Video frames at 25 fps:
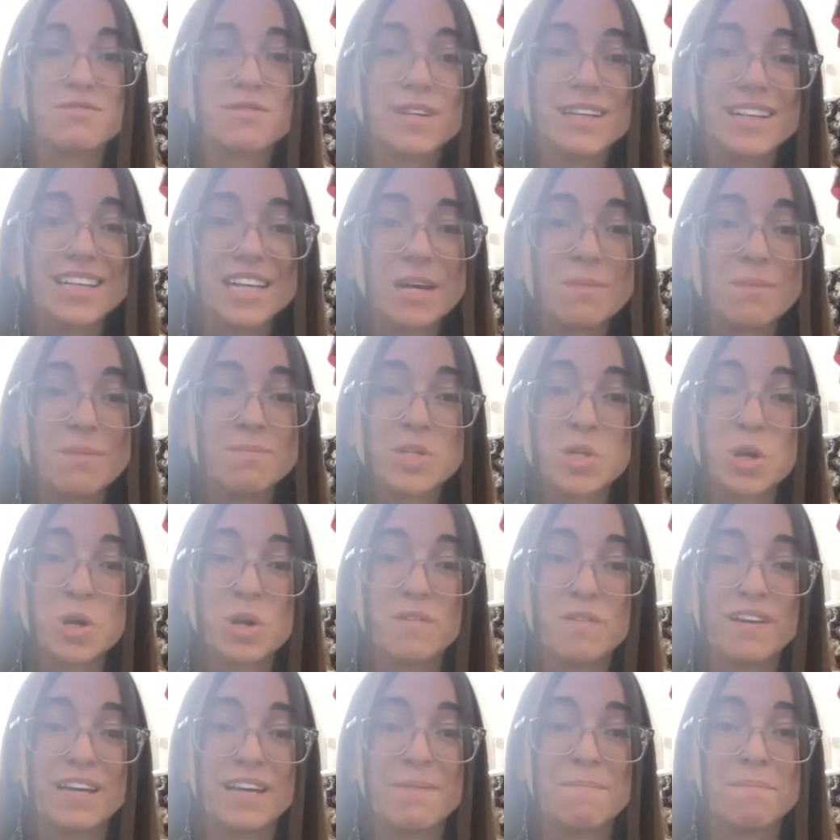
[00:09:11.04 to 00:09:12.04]
really
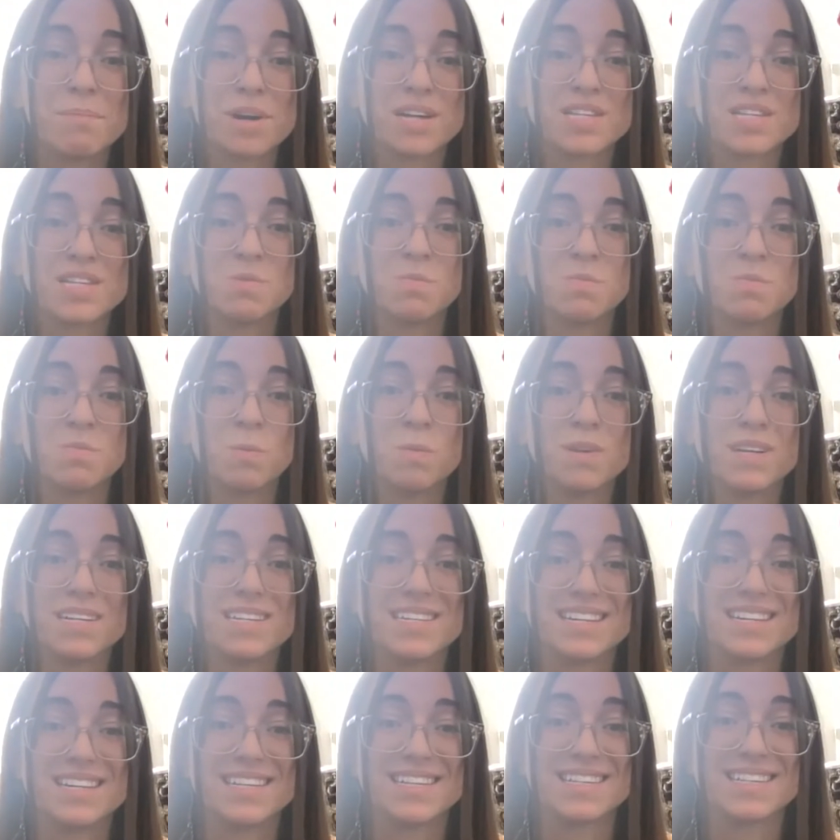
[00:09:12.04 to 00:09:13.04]
observing a present
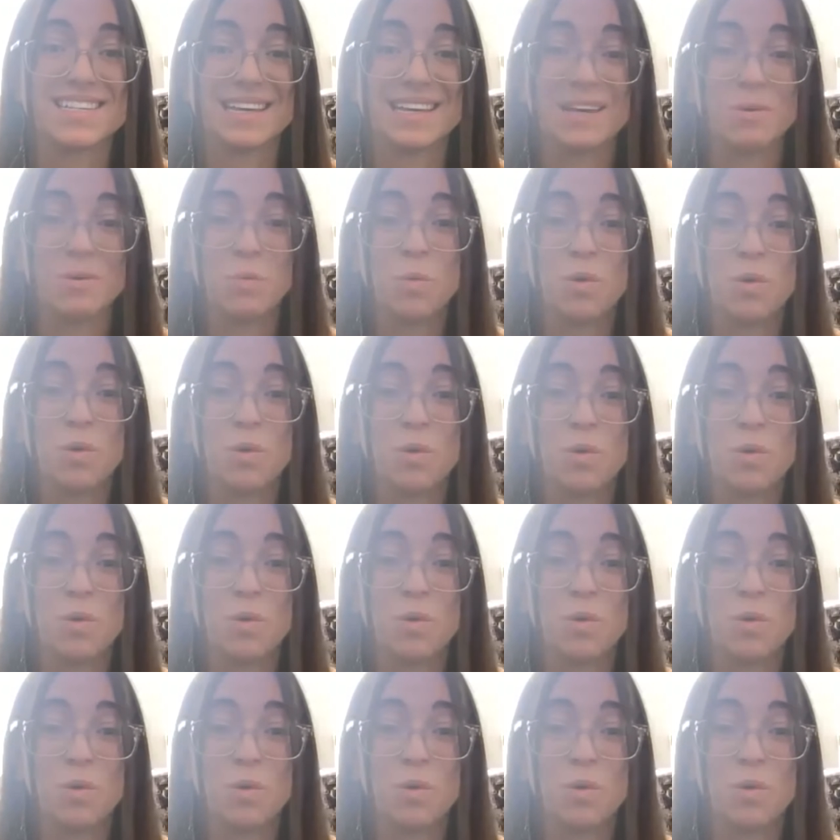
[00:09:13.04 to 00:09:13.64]
moment and seeing what